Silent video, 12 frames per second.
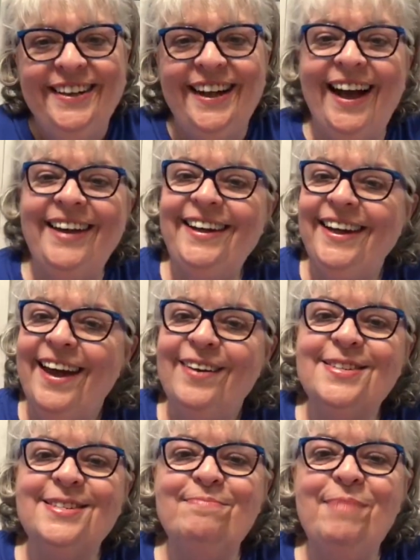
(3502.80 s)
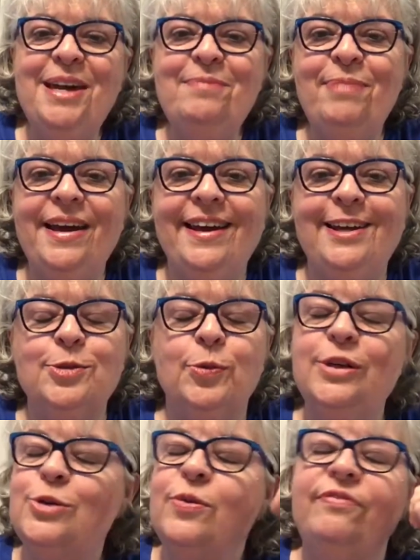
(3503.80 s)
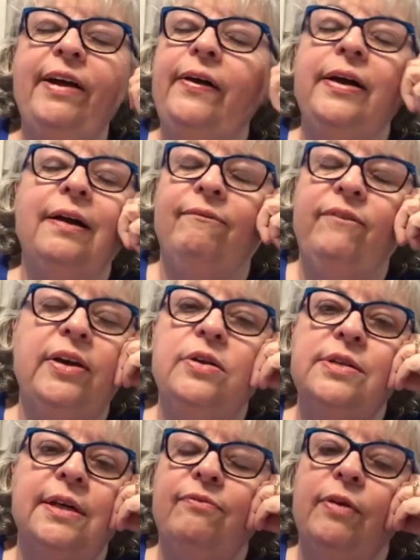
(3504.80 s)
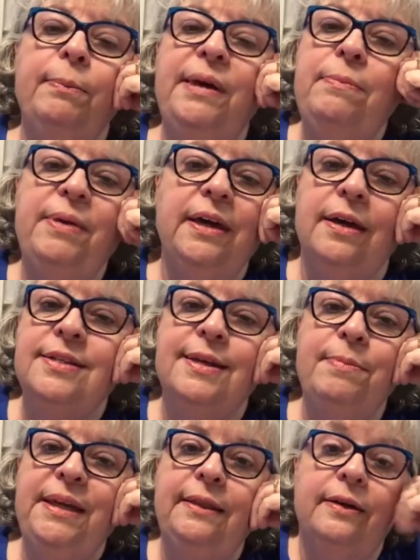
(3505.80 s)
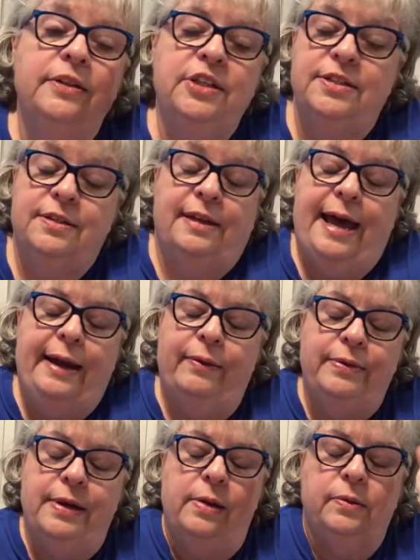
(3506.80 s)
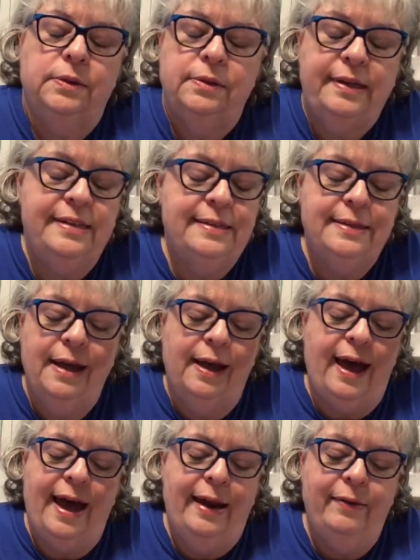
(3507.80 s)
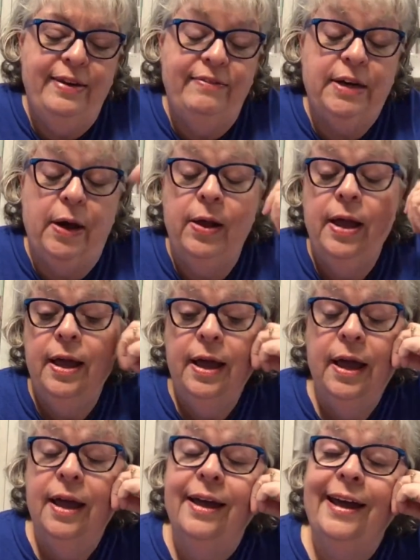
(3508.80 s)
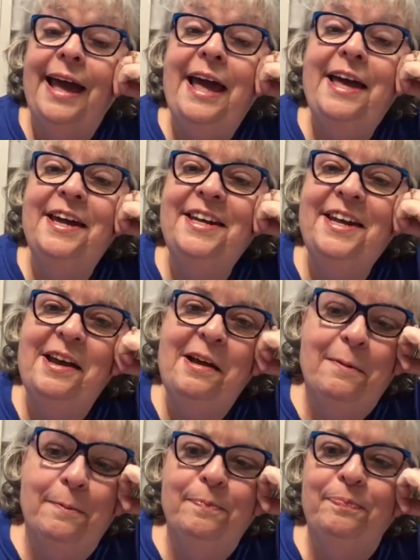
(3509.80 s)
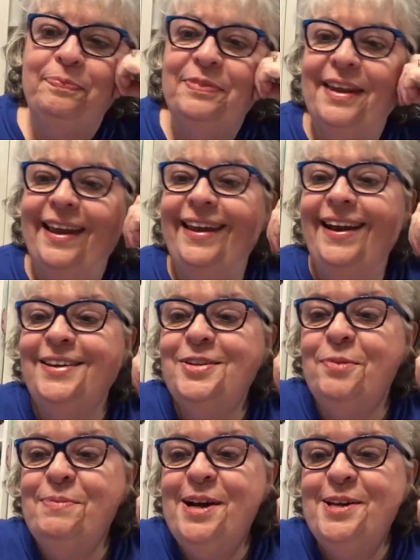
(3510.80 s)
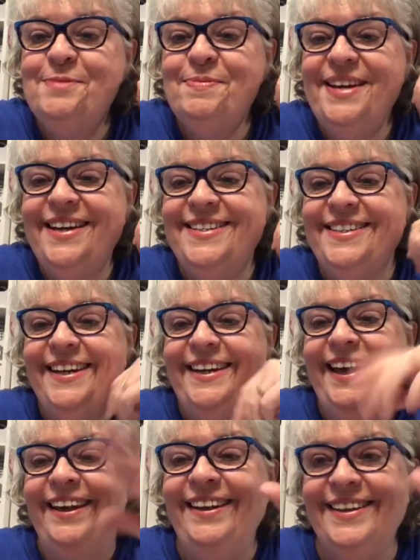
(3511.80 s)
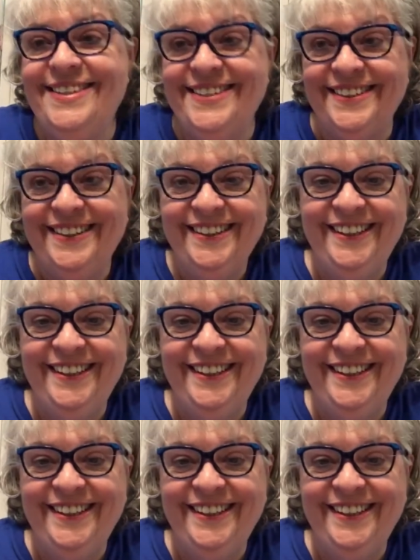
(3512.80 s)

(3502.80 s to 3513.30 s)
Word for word: I dig out some man panties, which were very confusing for me because, I mean, they're just, I don't know. It's, I don't even know. And I told my husband, I said, now listen,